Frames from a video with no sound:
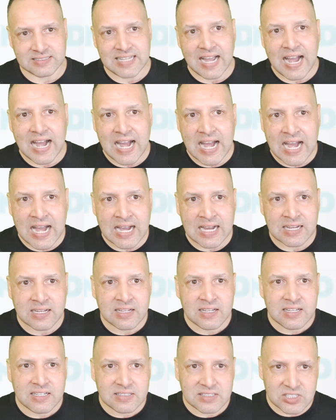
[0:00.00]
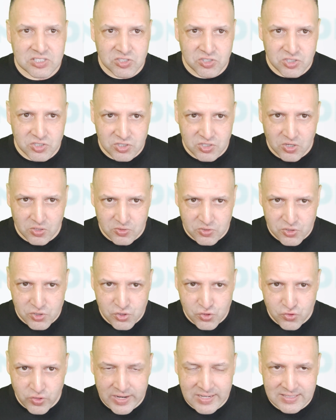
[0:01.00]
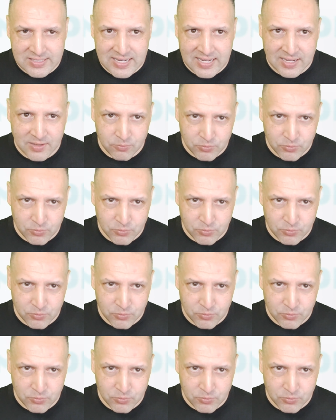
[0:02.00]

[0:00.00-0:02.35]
Ta, this just goes straight down,